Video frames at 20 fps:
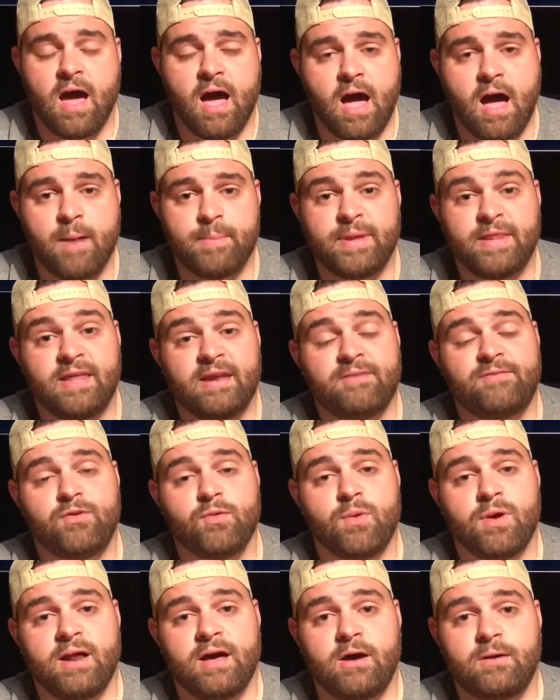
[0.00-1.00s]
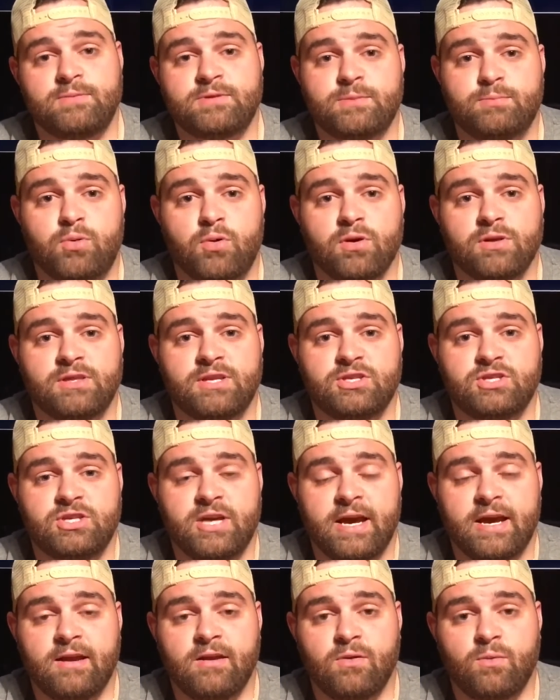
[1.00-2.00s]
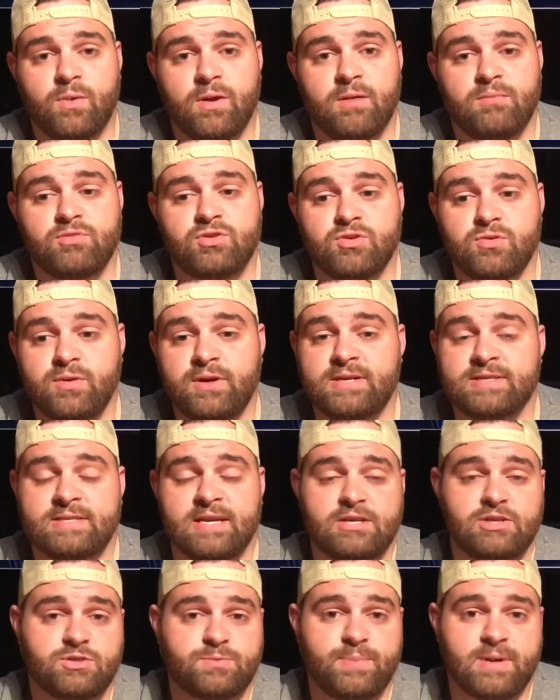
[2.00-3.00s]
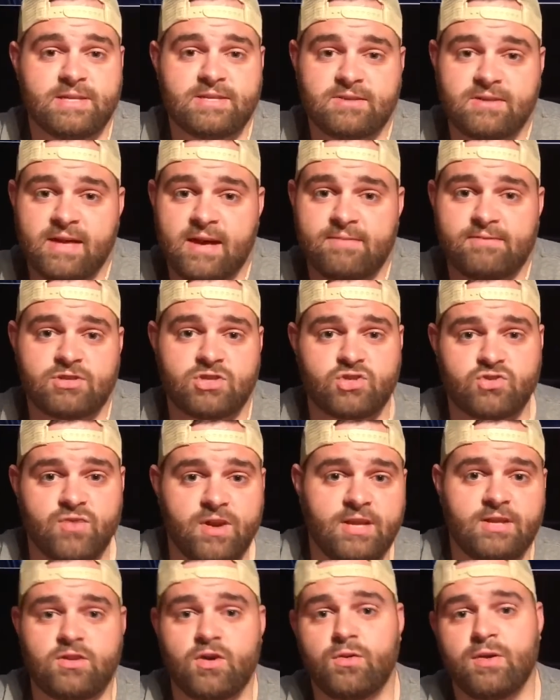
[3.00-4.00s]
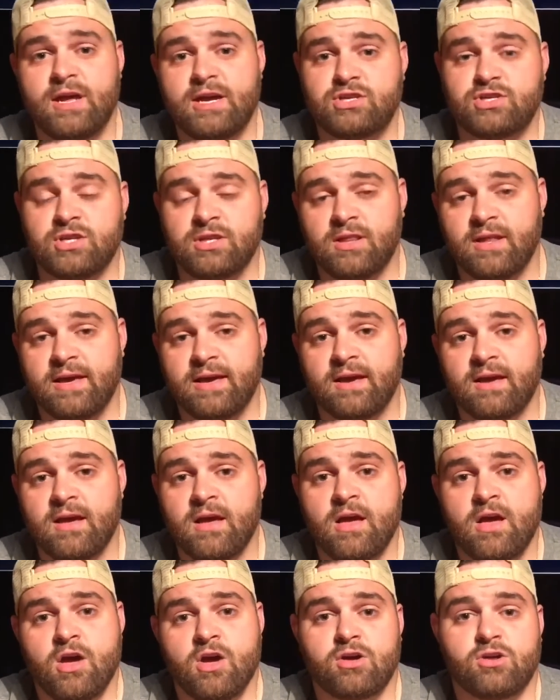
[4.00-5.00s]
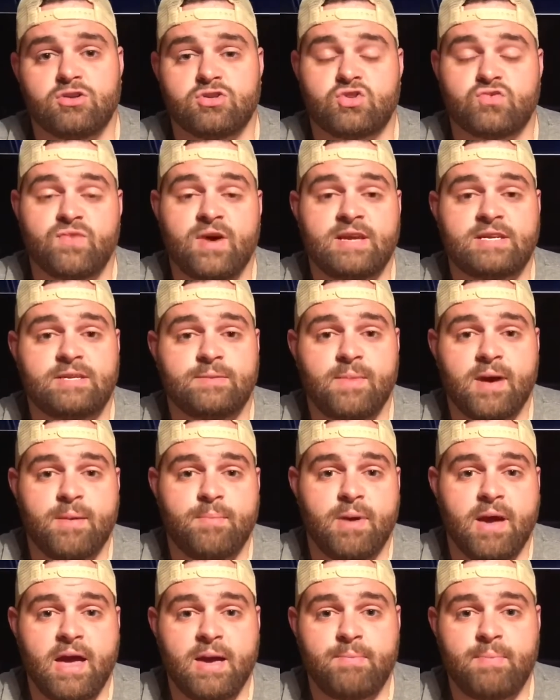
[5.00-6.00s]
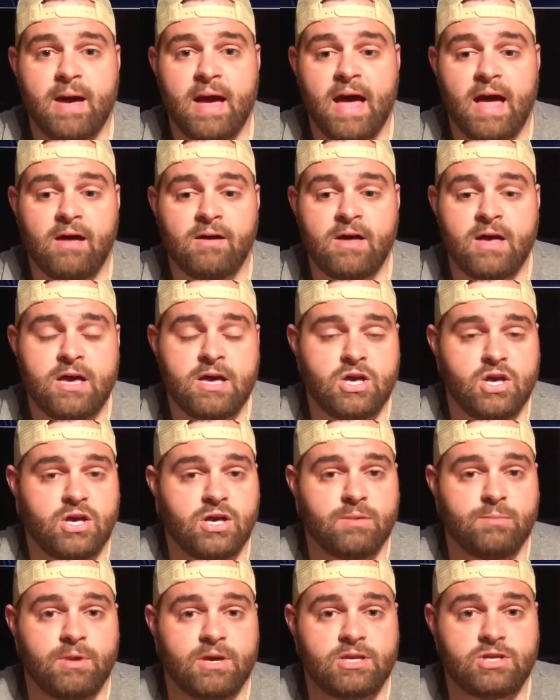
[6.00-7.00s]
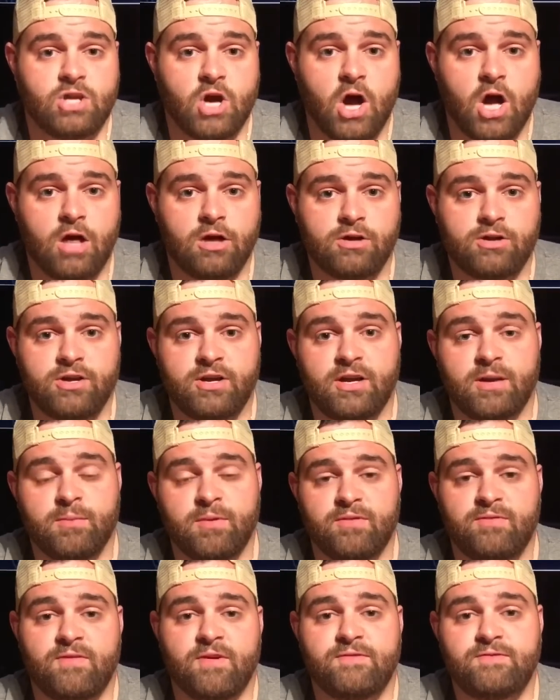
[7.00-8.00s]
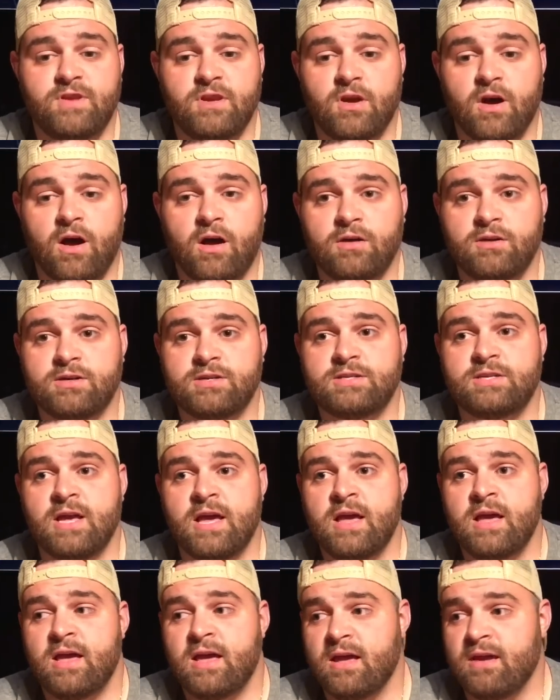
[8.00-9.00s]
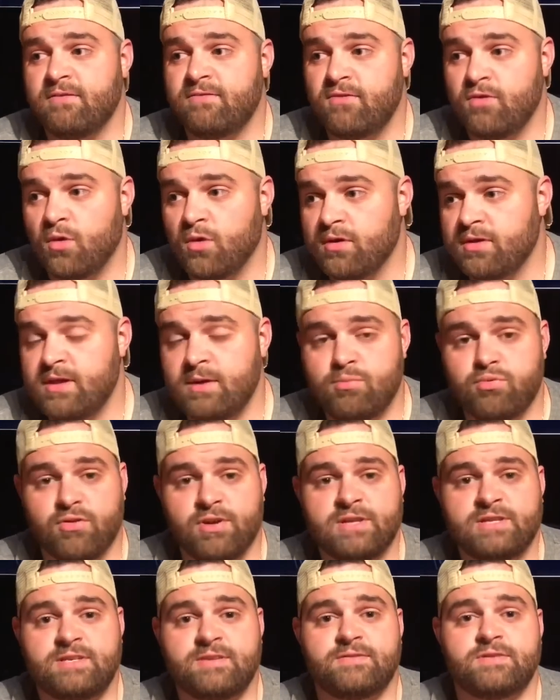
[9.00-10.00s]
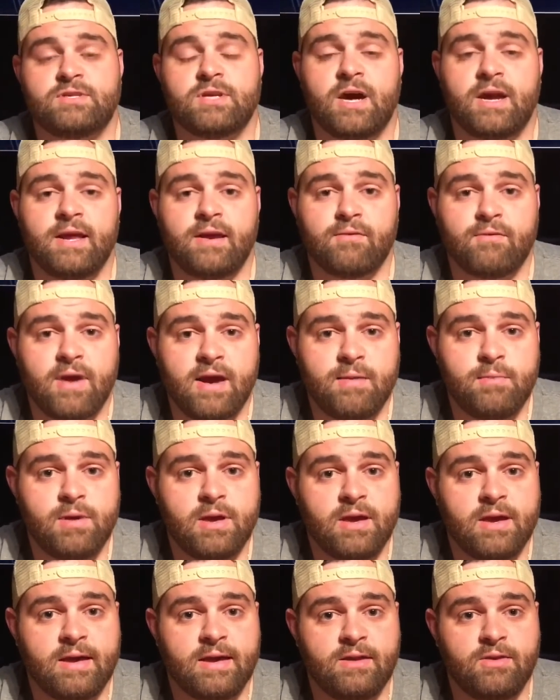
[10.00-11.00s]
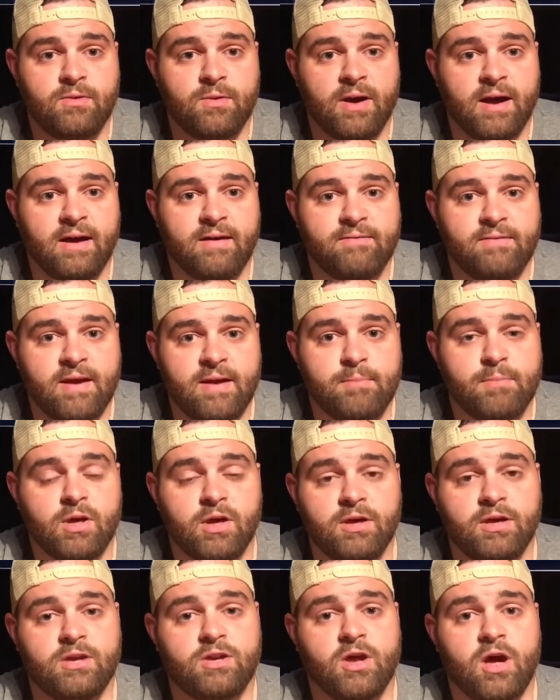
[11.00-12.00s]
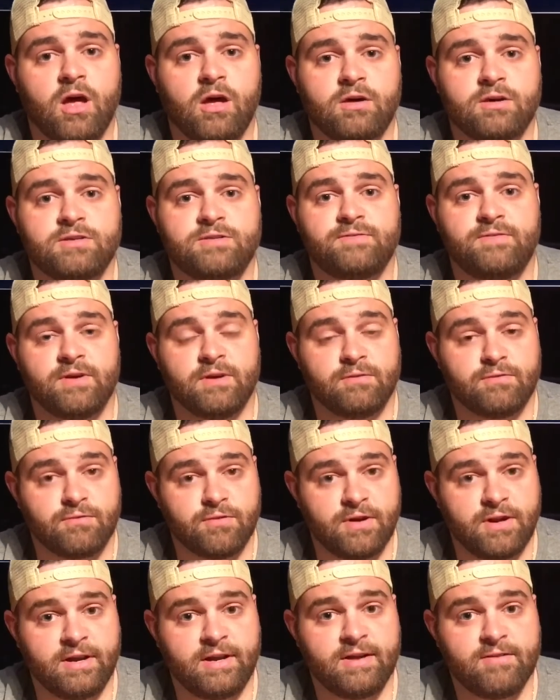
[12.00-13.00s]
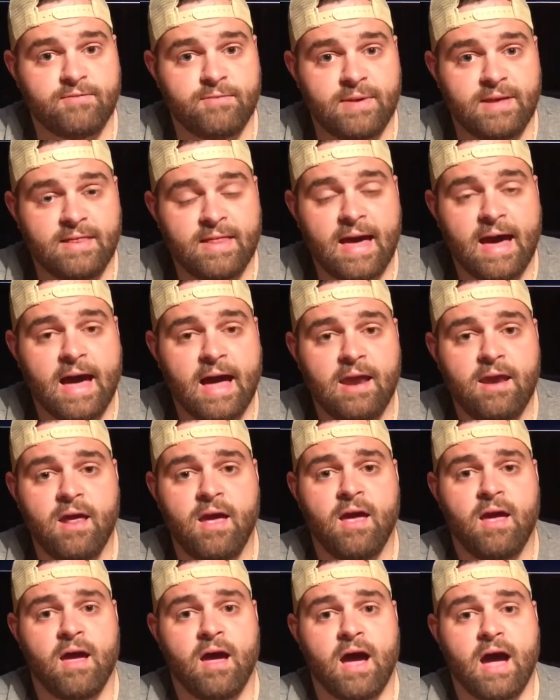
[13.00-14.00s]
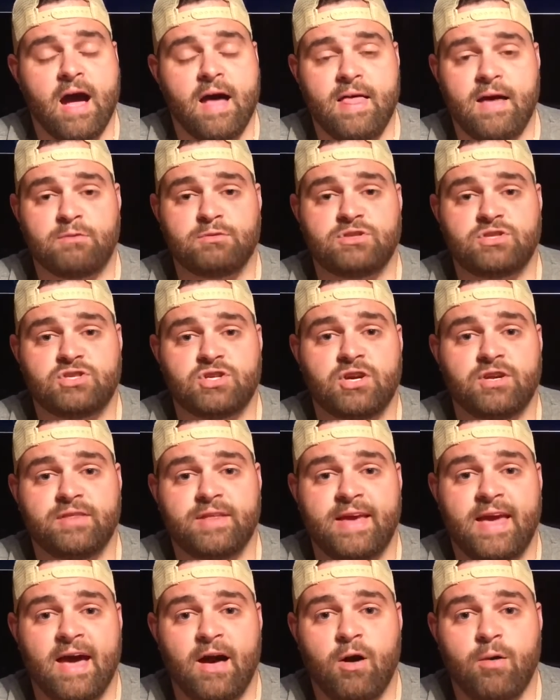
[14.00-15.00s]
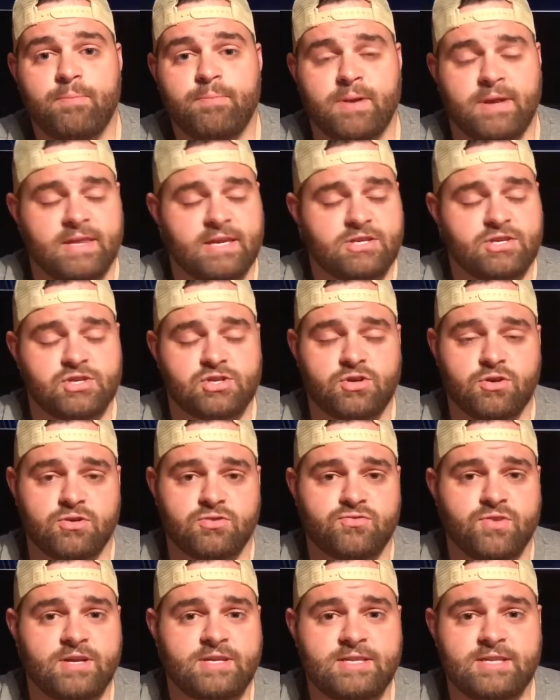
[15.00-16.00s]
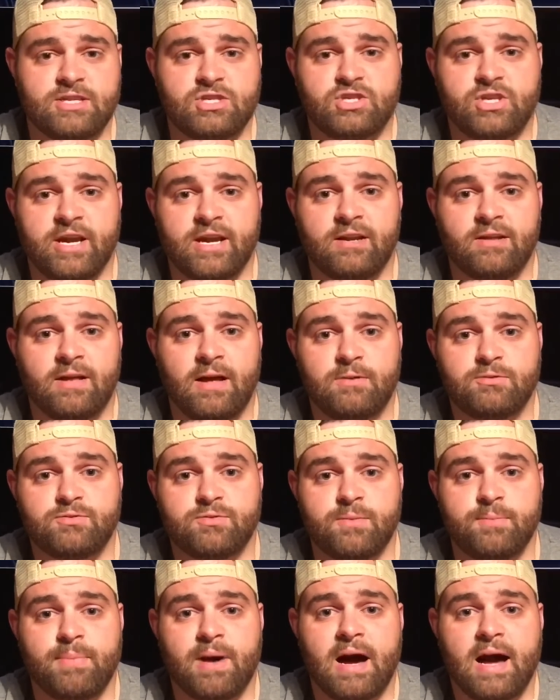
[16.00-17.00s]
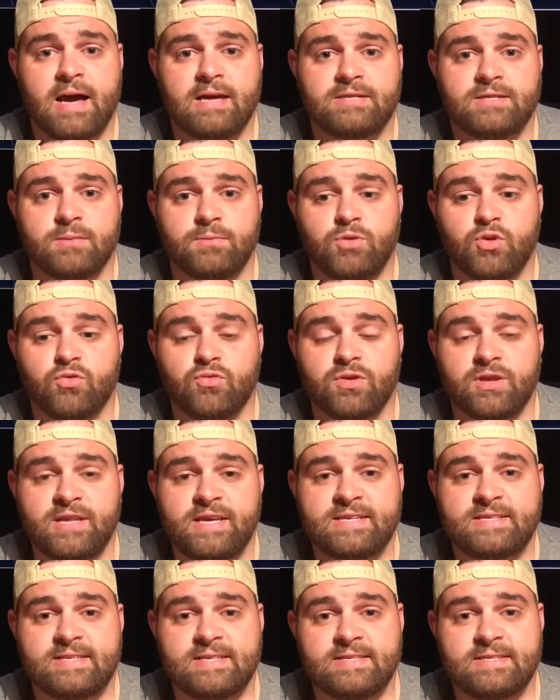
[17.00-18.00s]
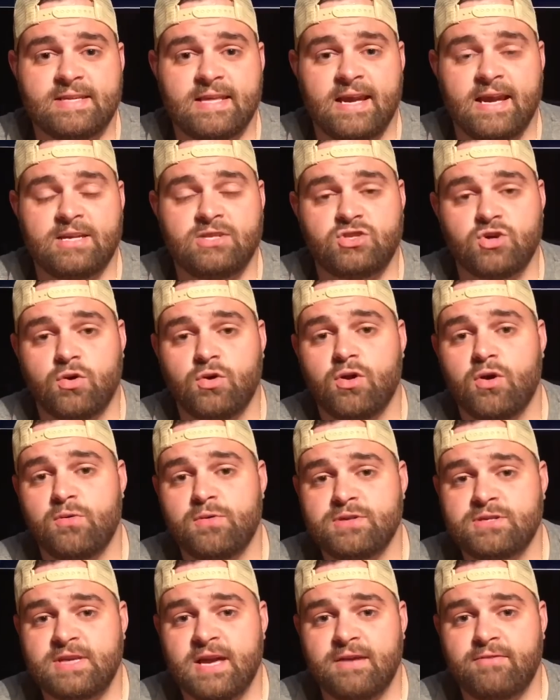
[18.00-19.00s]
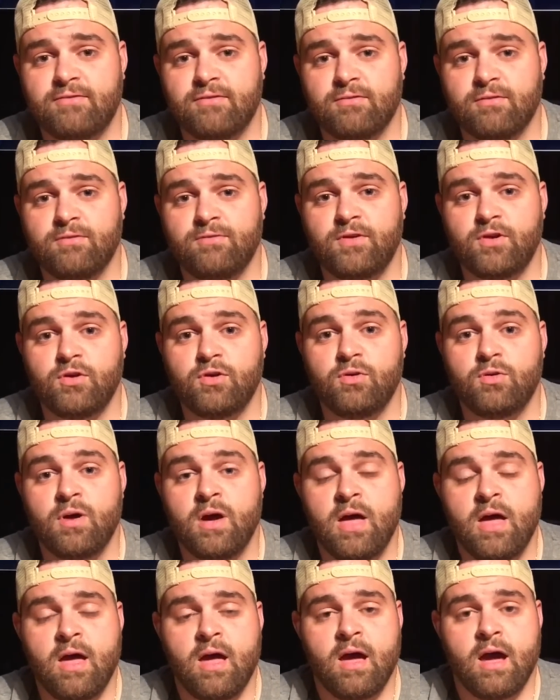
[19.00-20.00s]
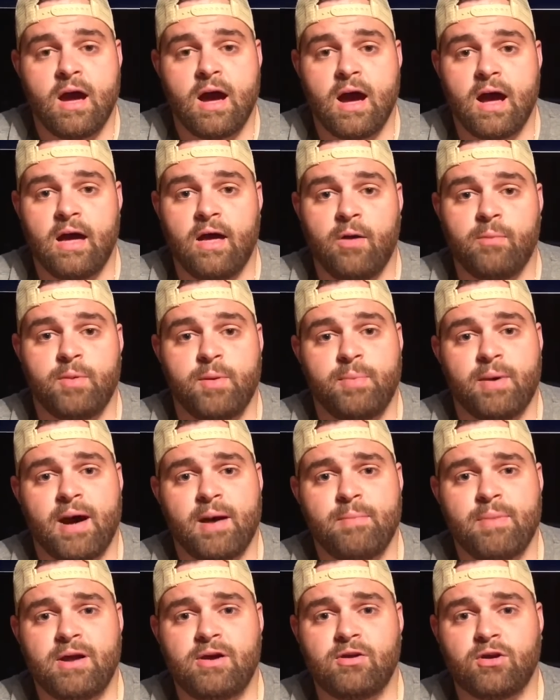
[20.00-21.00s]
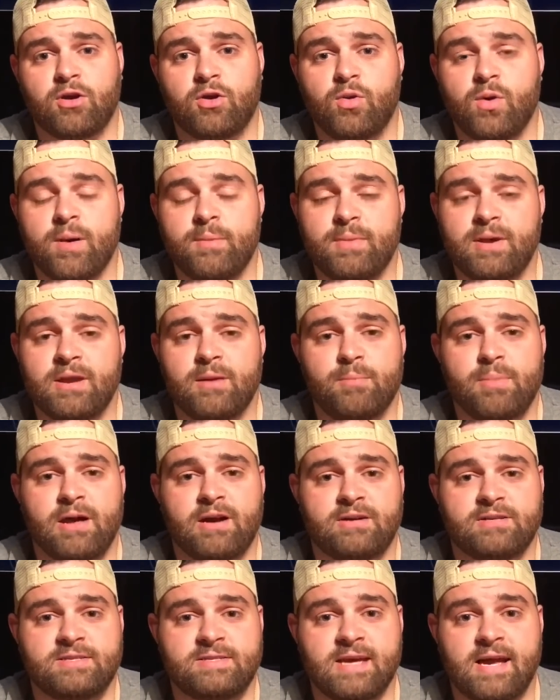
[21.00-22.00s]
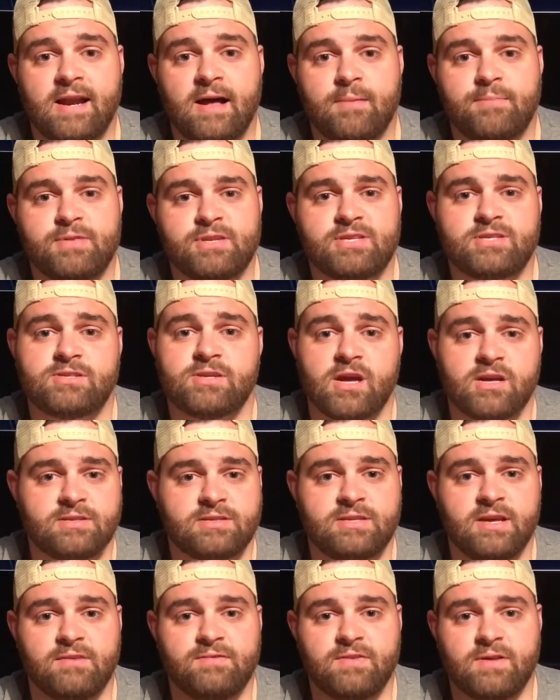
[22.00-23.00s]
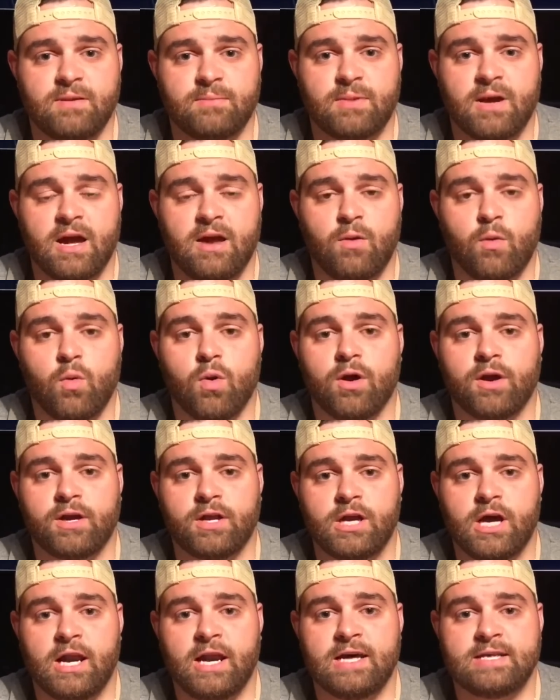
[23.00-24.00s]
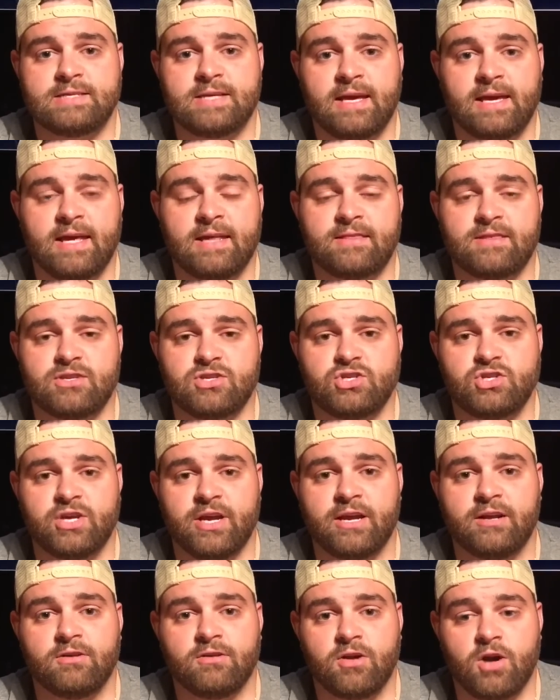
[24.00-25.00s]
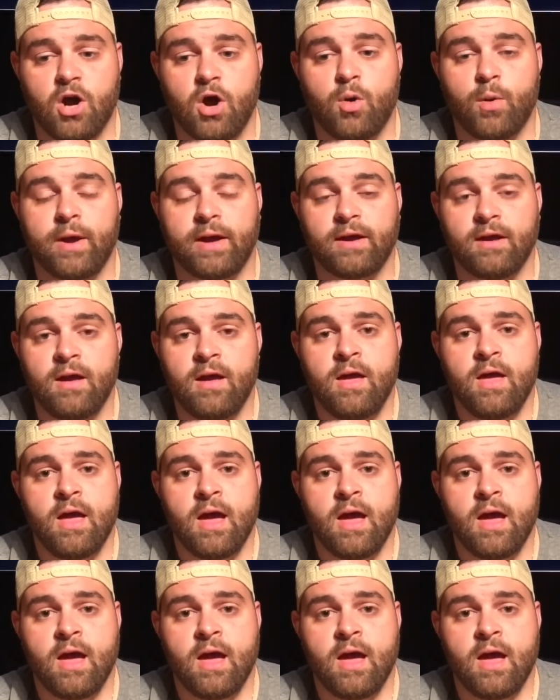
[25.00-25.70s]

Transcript: And then if you want to help support the channel, what I'm doing is I just basically have a straight donation link. It goes right to my PayPal. You can give me $1, you can give me $50. If you're the Prince of Saudi Arabia and you have $1 million, feel free to give me that. That would certainly help, but that just goes right to the channel, helps me buy some new releases that I don't always get for review, help me buy better equipment, a better setup. This is all stuff that I'm kind of working on as I get this channel going,